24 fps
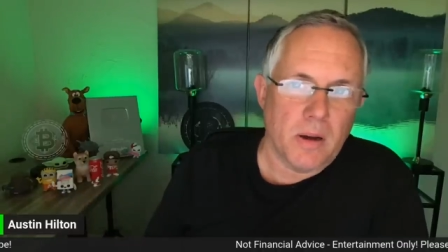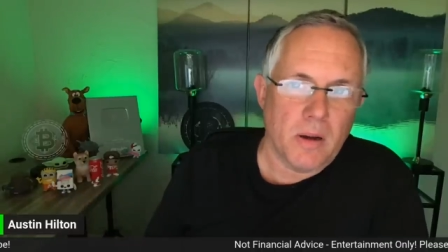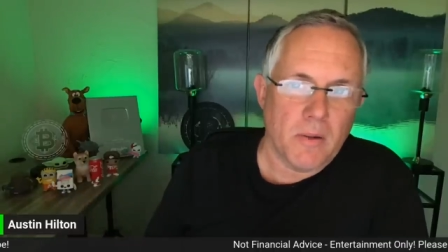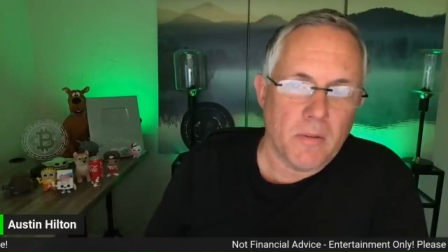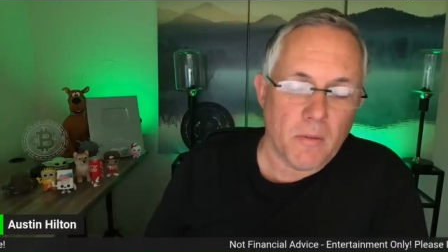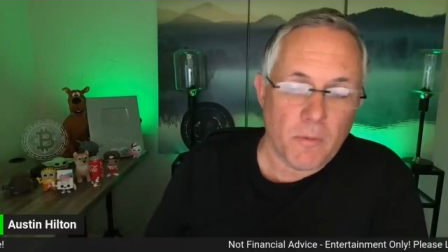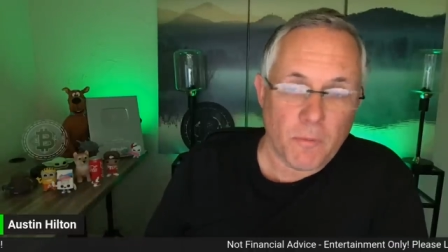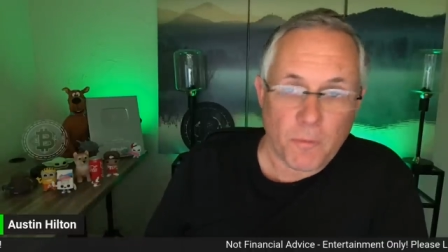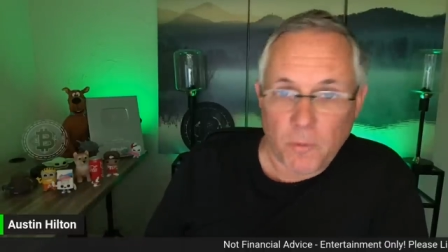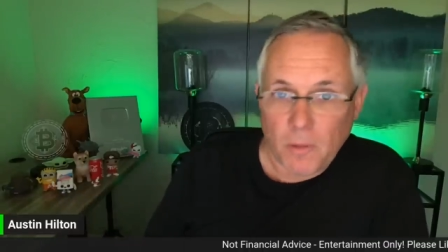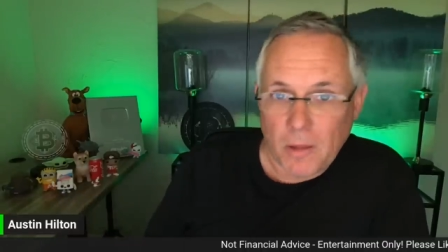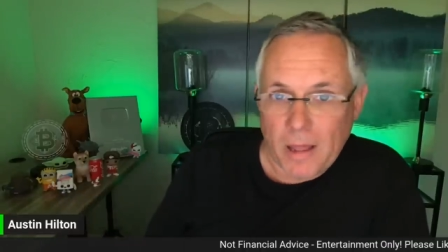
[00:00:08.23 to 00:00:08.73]
of
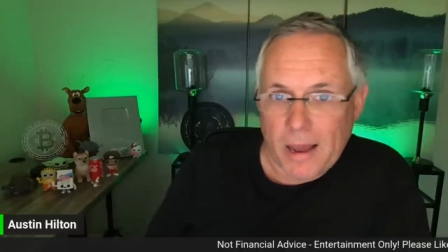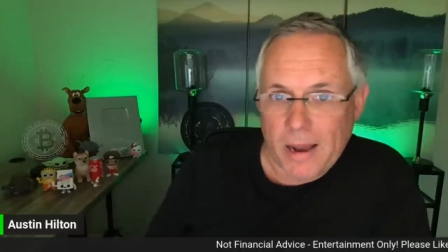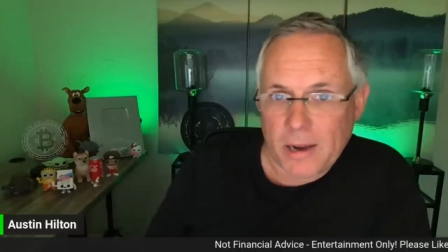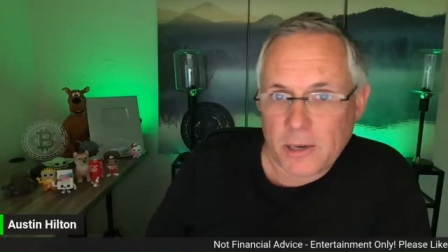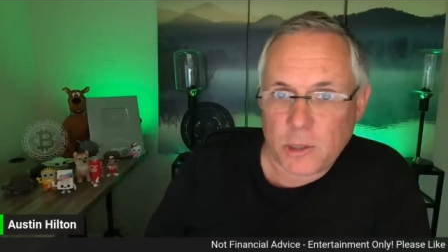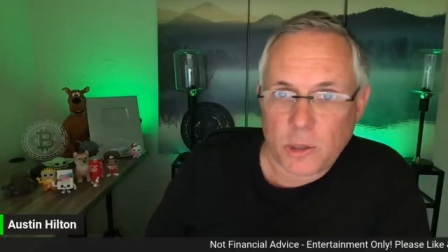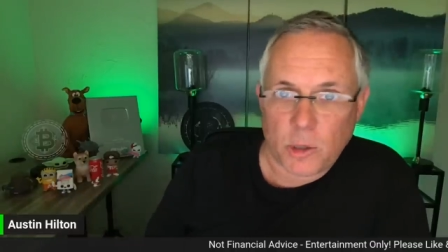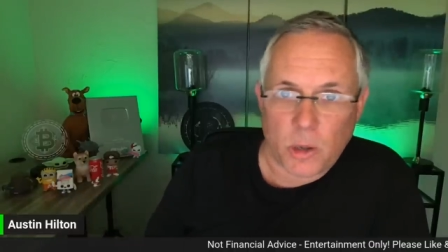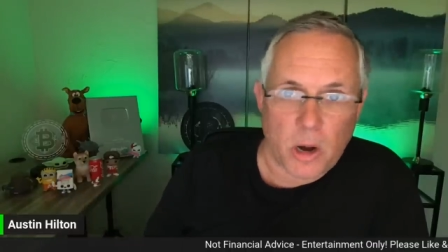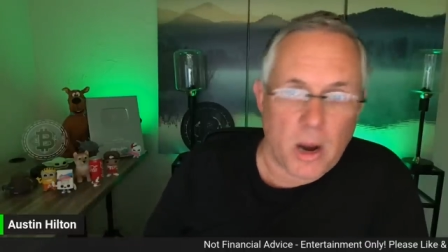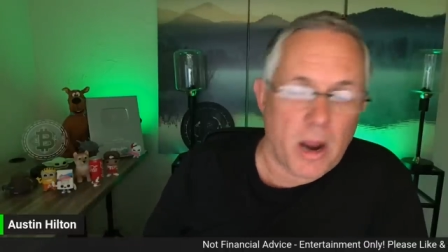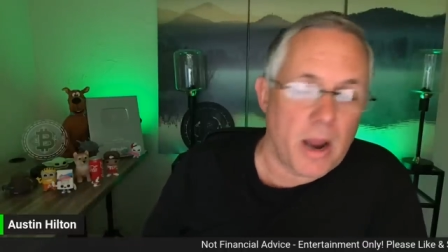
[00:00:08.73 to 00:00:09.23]
a
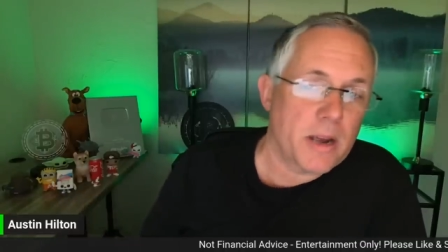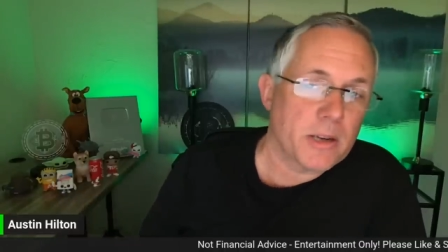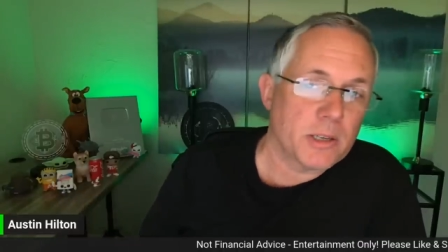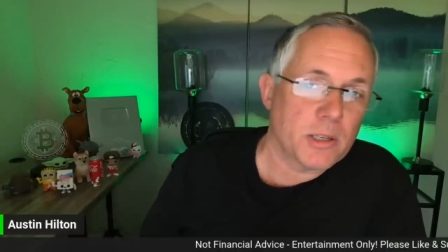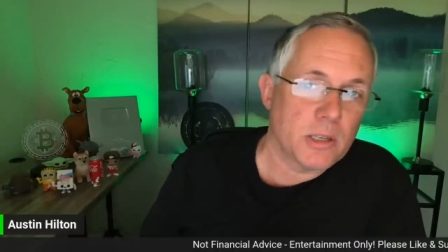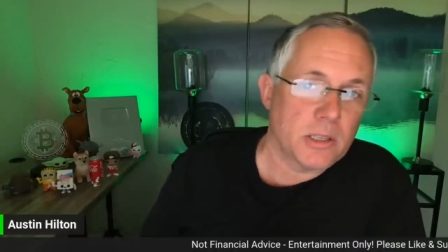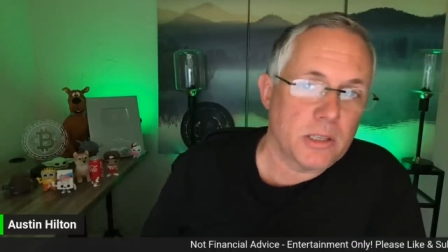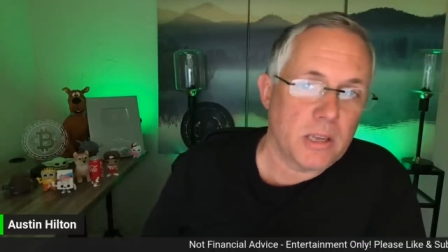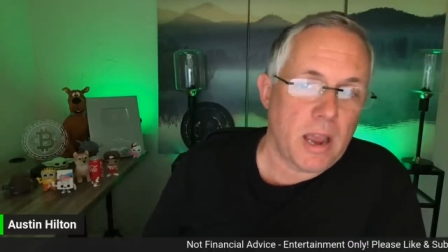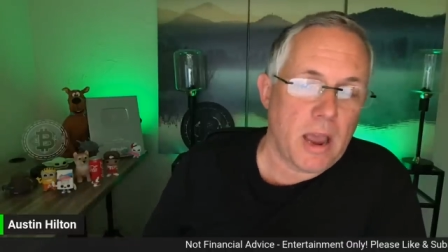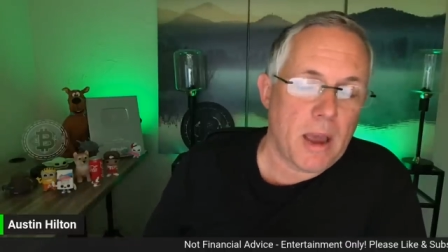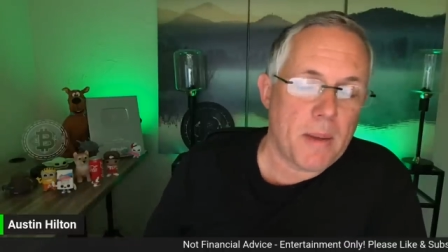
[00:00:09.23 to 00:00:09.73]
flash crash
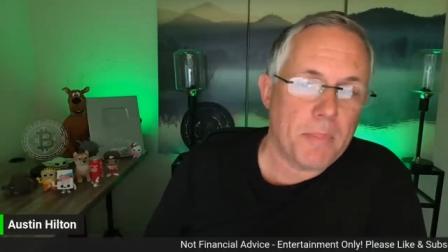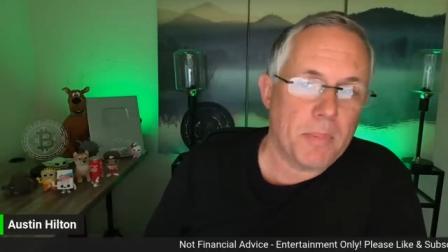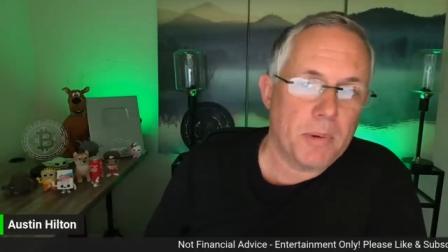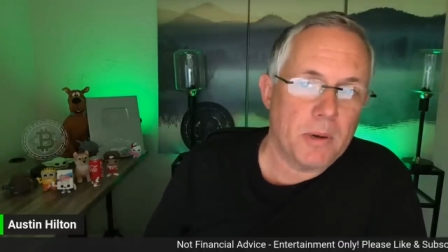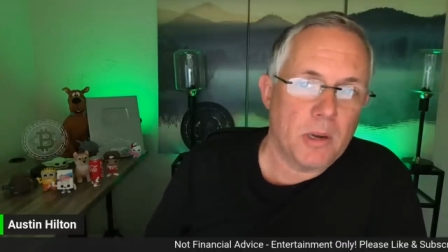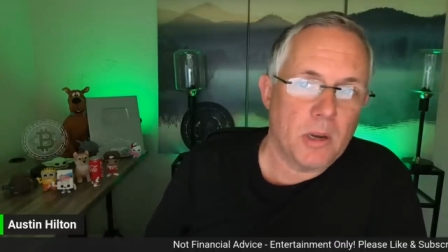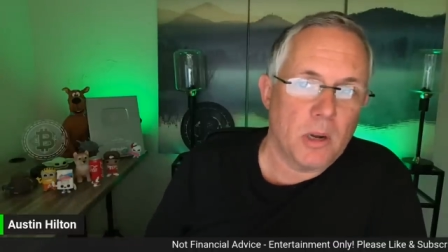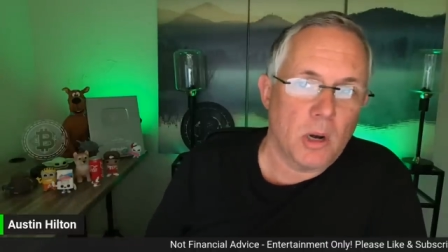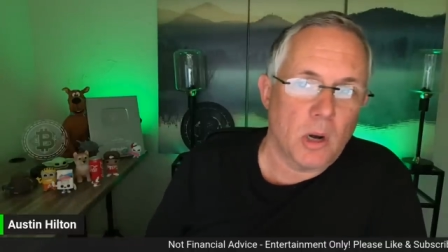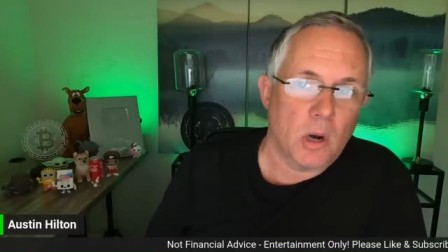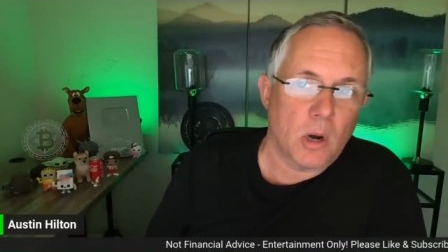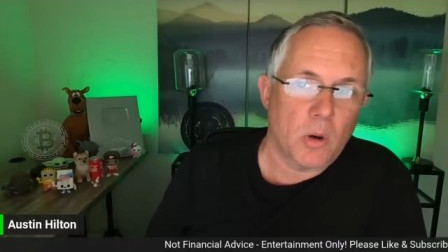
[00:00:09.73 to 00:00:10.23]
has happened
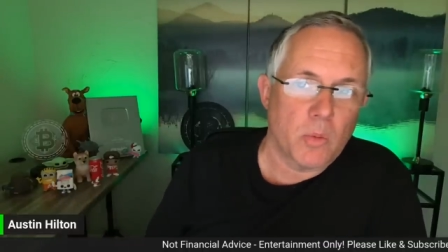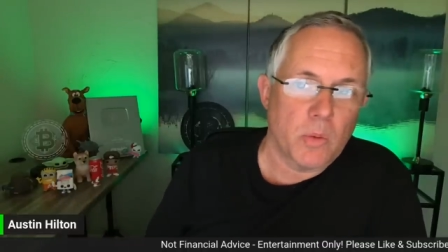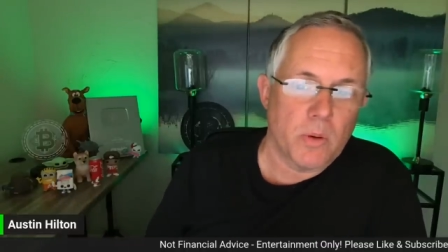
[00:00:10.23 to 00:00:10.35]
here.